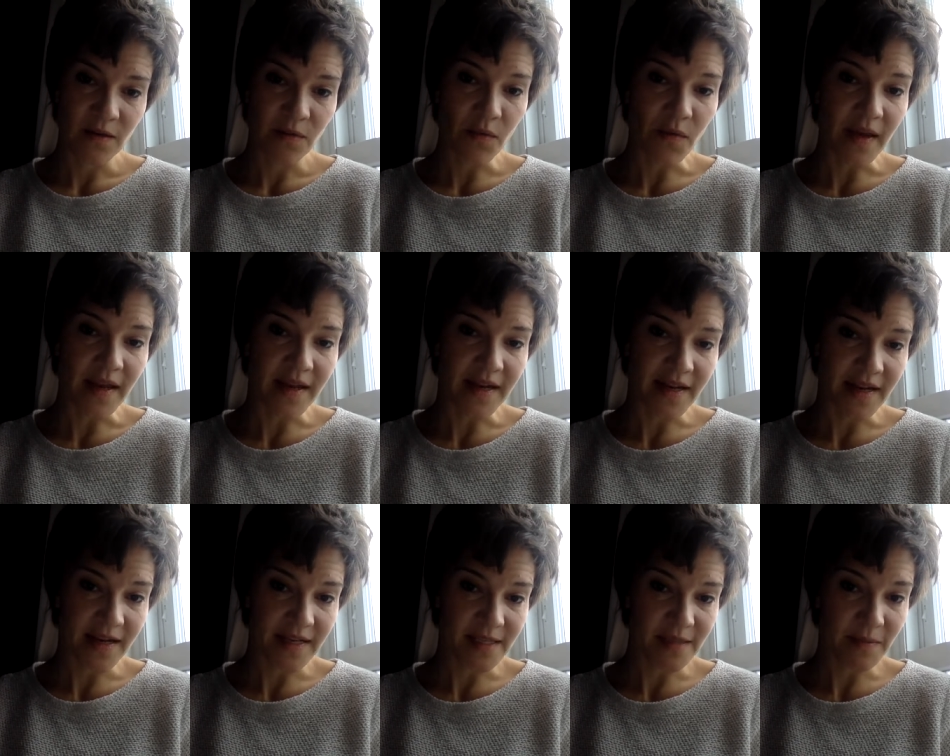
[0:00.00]
Wait
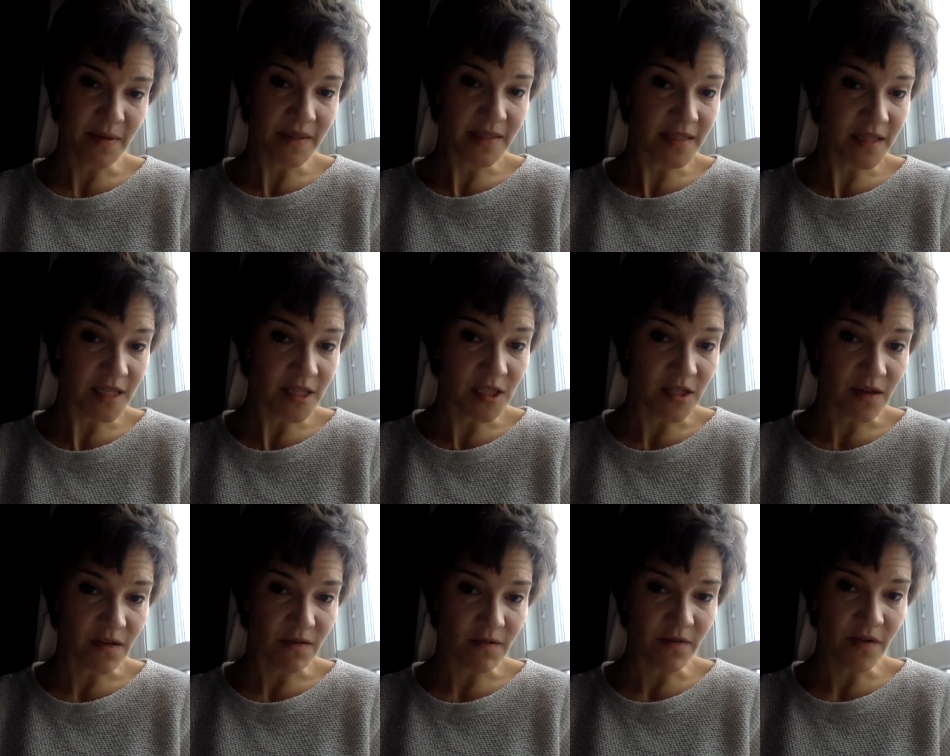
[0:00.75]
in
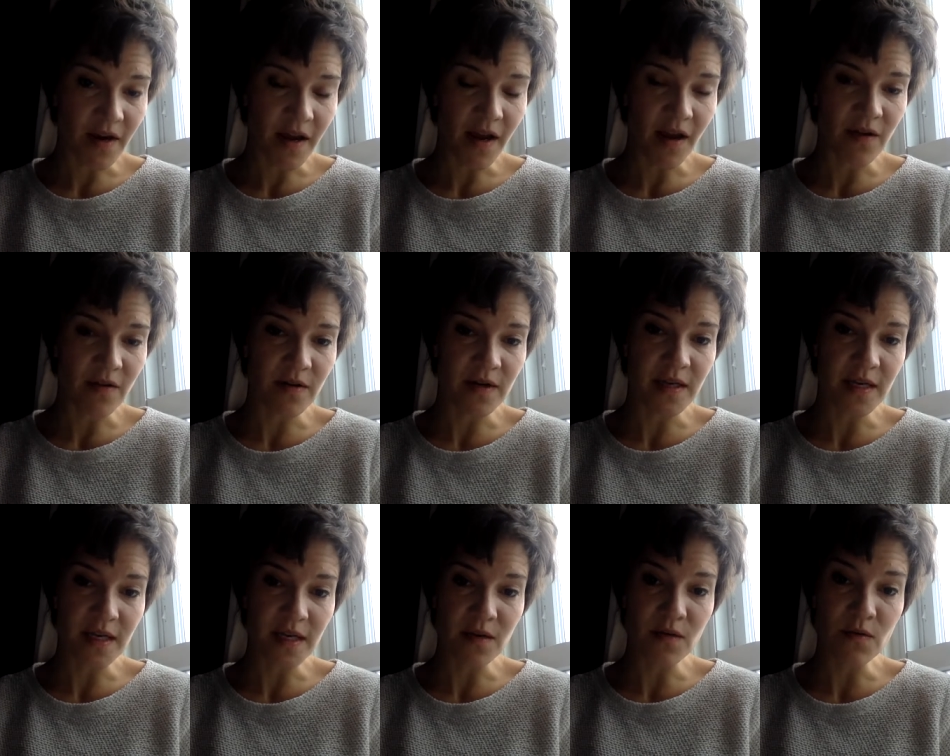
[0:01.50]
expectation for how
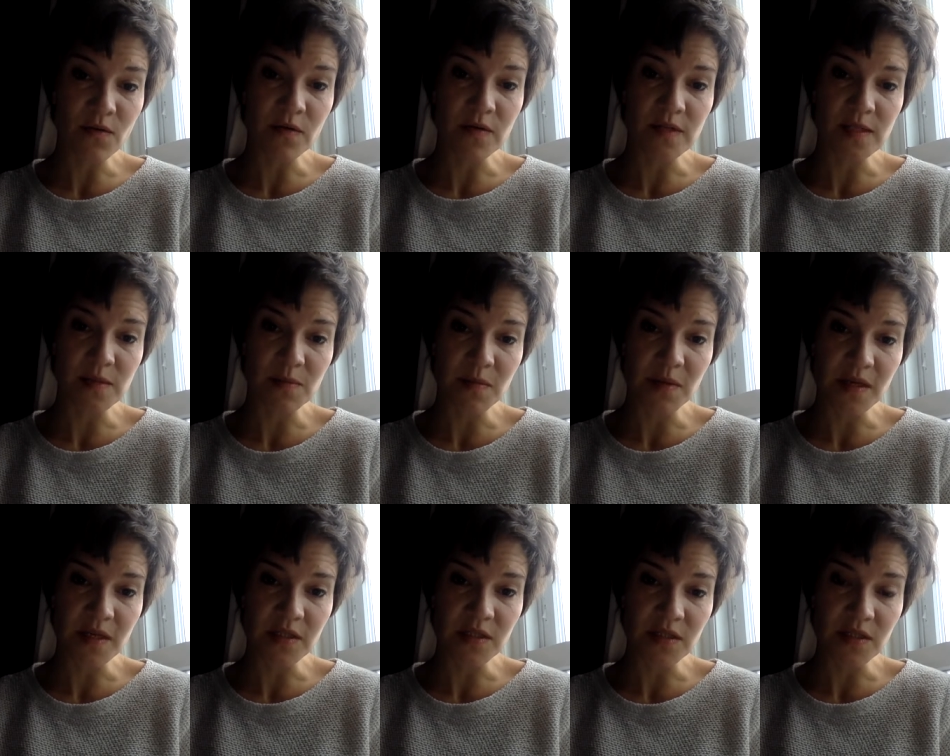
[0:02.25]
he will
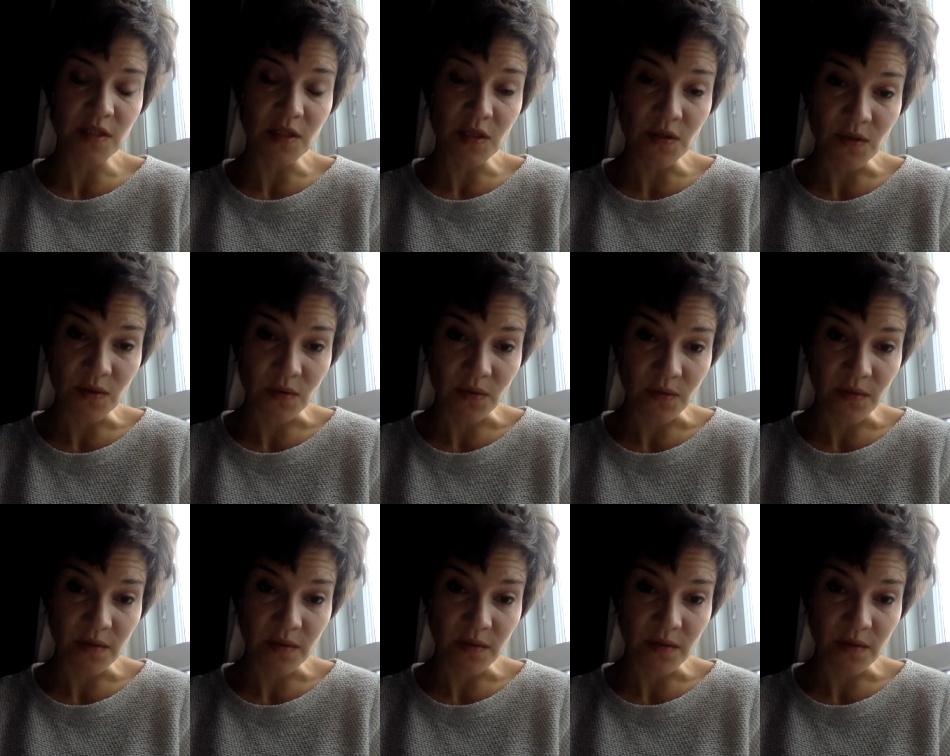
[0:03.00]
speak to you